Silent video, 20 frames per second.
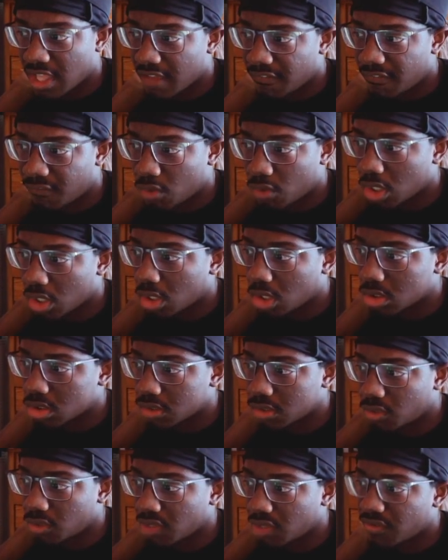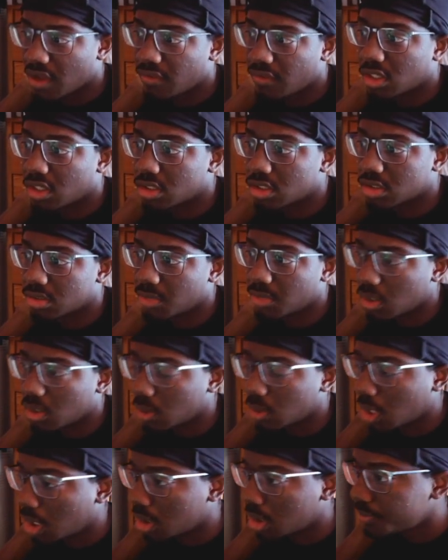$40, $45. I'm not gonna
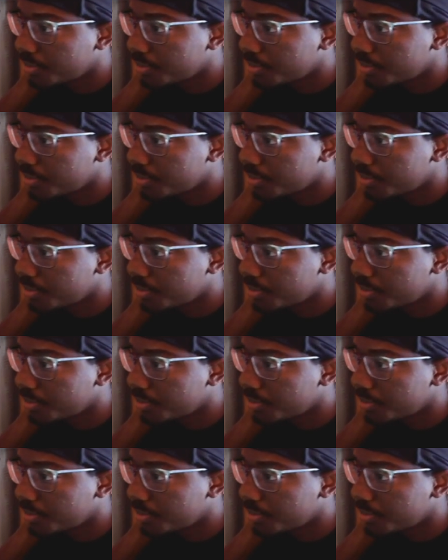lie.